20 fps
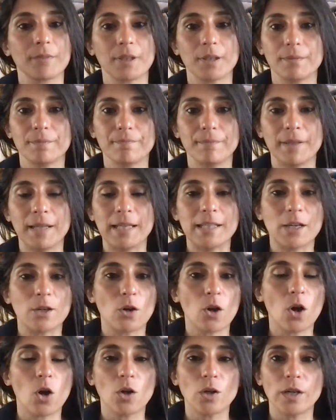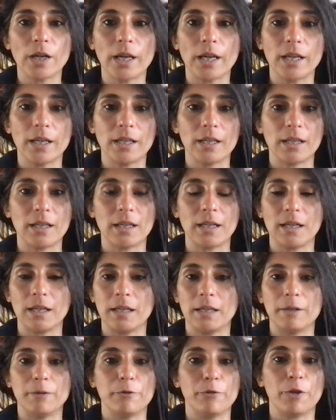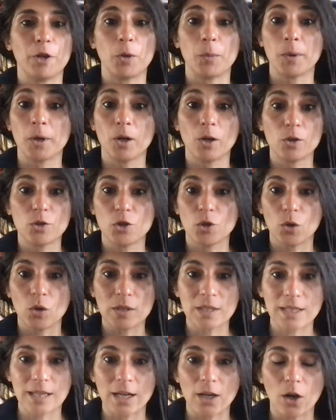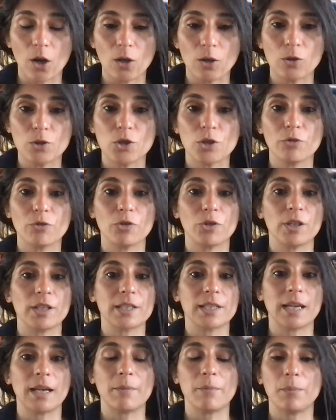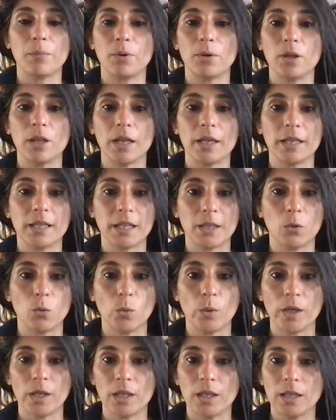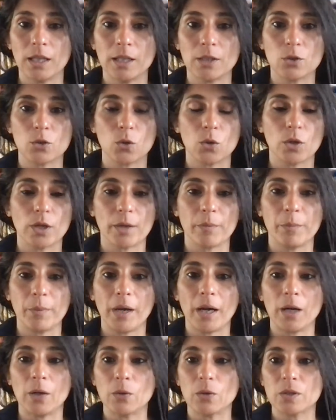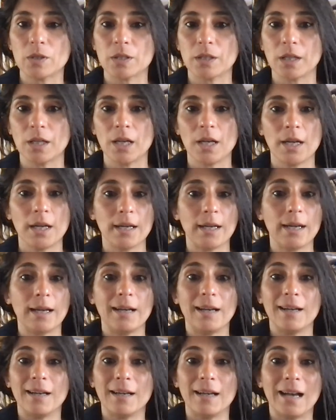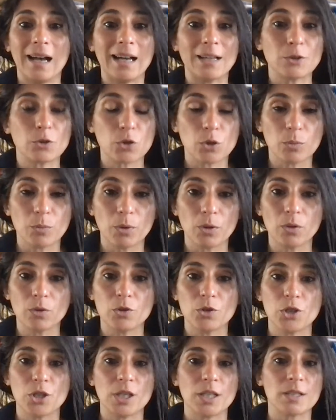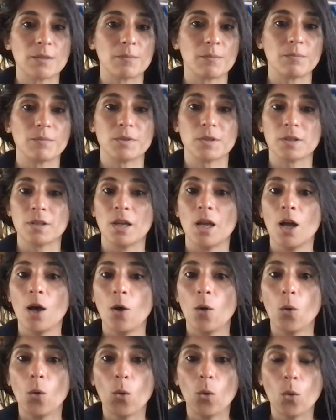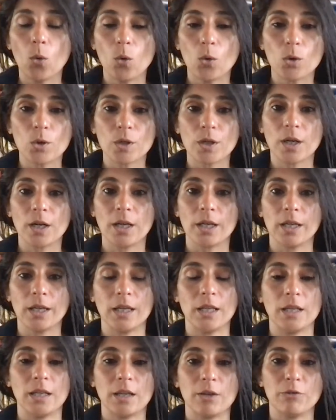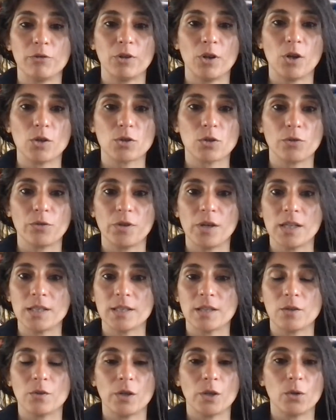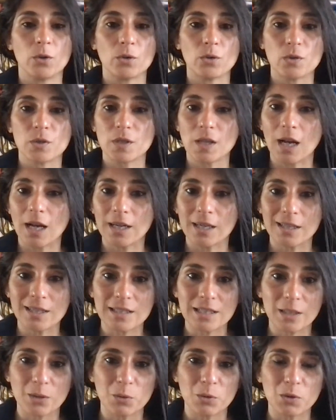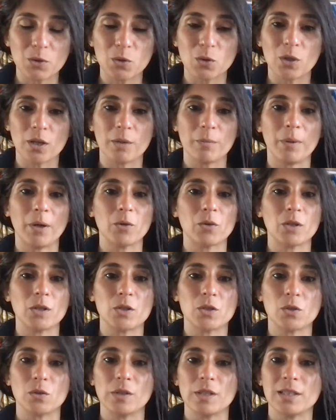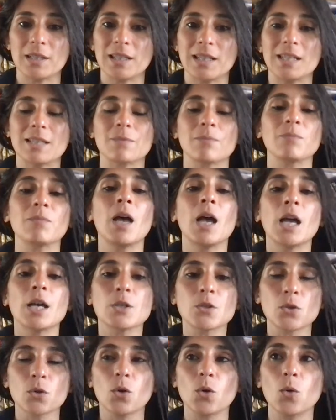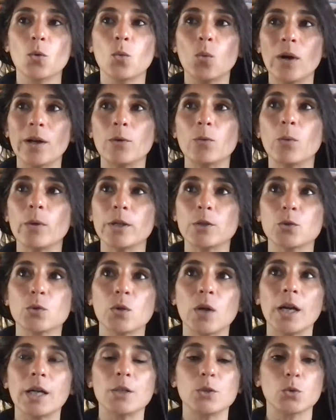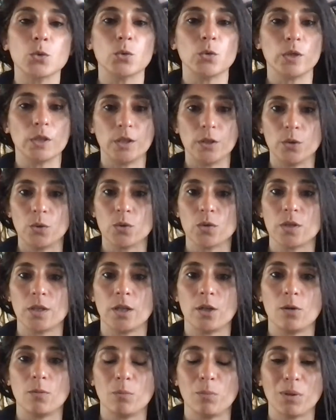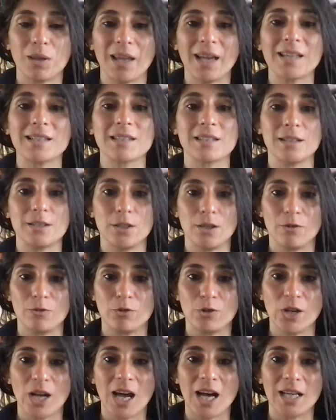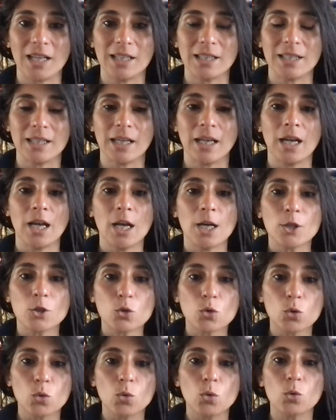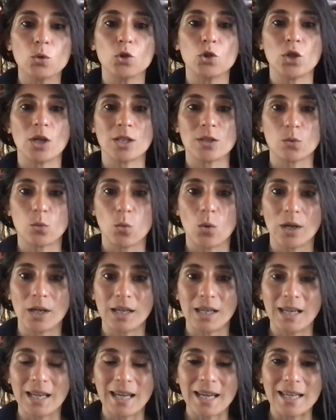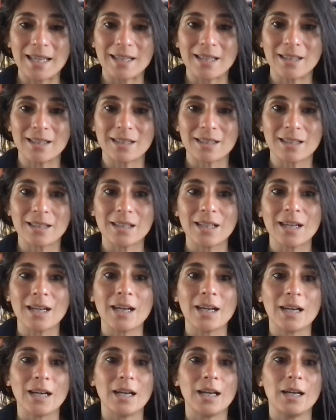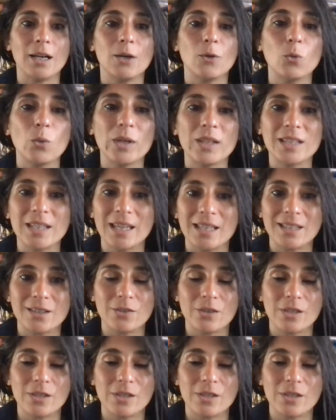later on in phenomenological psychology, for example, he will talk about anthropologisms, or in philosophy as a rigorous science, he will talk about historicism. So when we try to reduce the complexity of reality to just one layer, we take the